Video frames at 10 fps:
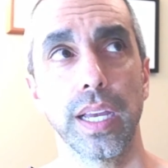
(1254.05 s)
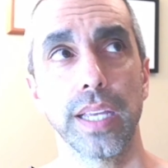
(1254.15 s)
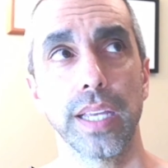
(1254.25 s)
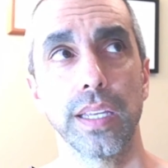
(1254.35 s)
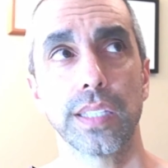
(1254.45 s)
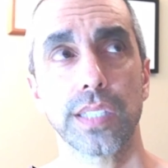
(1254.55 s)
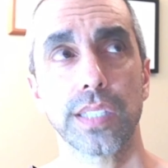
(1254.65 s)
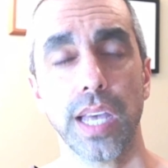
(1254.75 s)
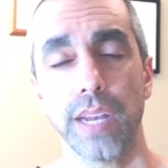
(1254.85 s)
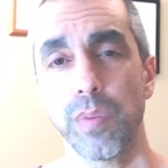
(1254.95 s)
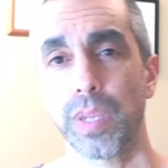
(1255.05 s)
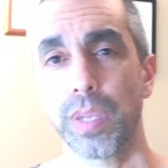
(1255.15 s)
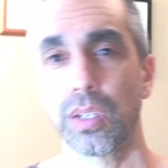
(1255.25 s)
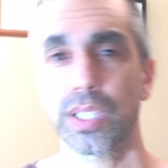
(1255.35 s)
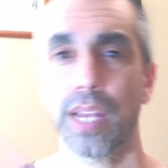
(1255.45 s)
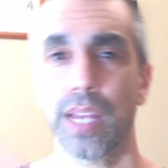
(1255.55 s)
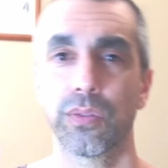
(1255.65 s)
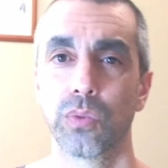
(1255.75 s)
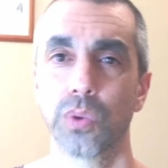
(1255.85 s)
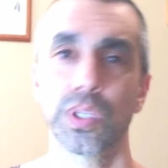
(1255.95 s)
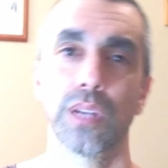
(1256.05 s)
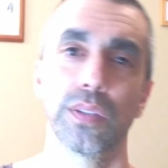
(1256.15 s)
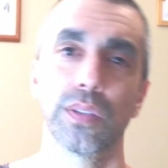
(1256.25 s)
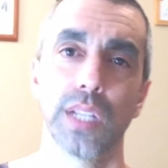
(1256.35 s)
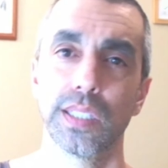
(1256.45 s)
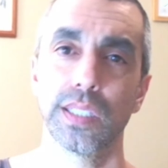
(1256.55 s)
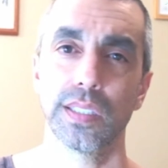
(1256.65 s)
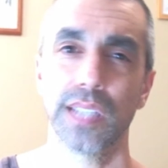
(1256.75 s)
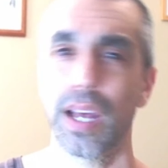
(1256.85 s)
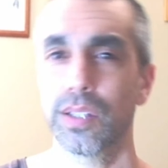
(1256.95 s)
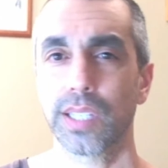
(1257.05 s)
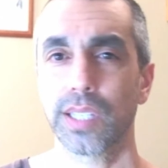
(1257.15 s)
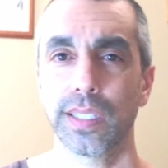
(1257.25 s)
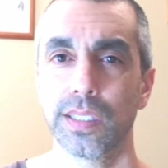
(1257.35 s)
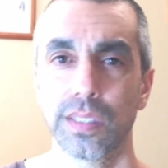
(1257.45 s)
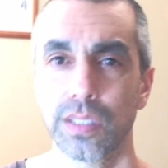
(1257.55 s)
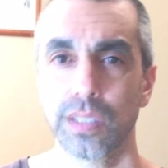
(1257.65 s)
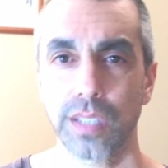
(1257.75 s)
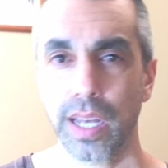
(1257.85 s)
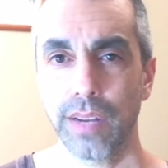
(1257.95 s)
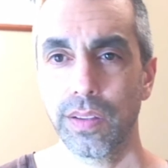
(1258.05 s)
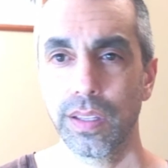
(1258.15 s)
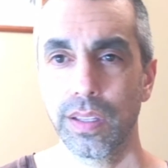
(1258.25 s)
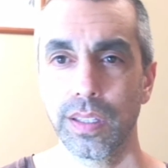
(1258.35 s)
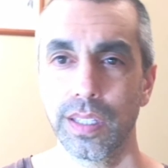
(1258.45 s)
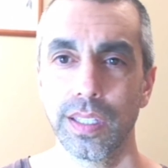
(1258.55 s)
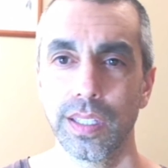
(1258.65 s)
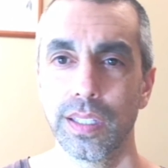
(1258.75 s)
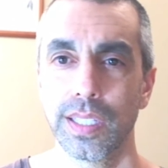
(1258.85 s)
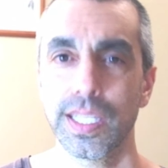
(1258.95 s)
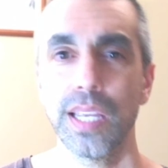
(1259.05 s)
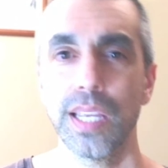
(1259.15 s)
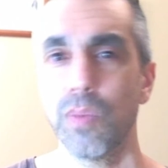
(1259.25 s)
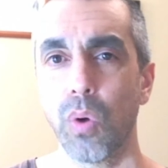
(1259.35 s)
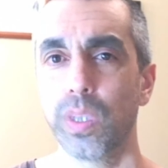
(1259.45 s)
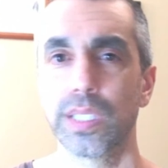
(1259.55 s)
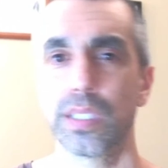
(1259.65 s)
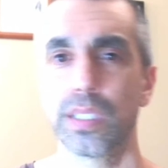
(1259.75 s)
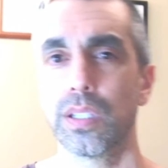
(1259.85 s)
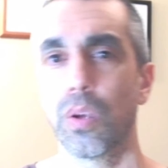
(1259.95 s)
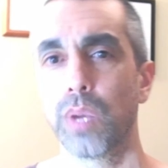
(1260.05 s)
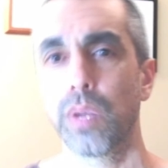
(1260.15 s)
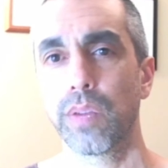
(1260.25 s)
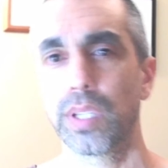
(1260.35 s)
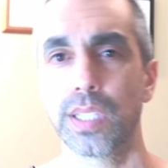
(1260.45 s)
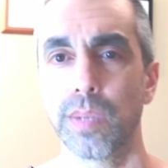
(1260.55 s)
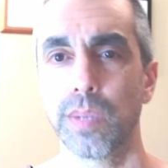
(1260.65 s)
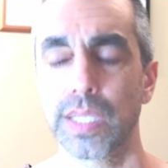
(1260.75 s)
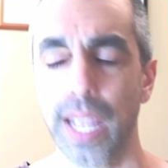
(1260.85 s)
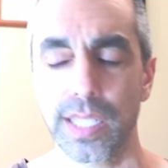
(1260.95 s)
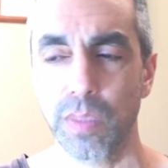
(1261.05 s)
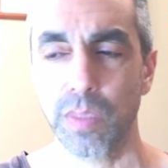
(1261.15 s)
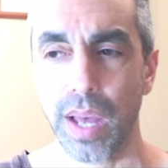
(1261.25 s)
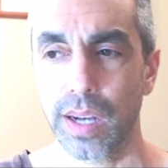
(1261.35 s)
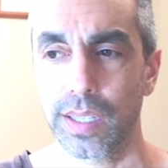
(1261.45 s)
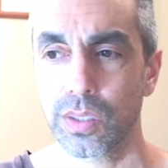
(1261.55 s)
it's kind of, everybody looks at it through rose-colored lenses now. It's like this the team always, whenever the team gets asked about it,